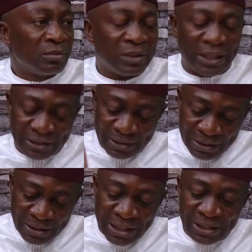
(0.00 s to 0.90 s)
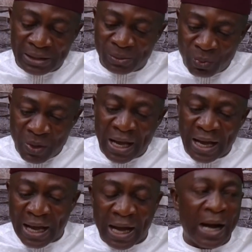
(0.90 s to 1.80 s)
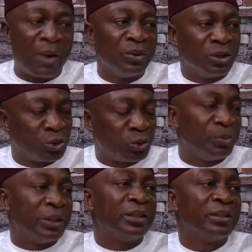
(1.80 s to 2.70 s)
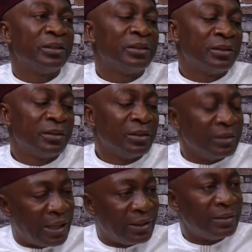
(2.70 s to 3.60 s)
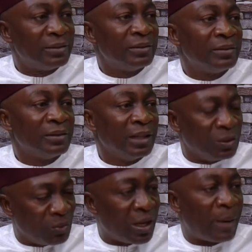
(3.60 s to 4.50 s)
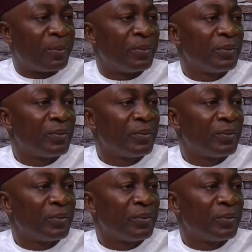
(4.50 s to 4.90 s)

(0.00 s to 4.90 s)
that this is where and how it should be, then it will happen.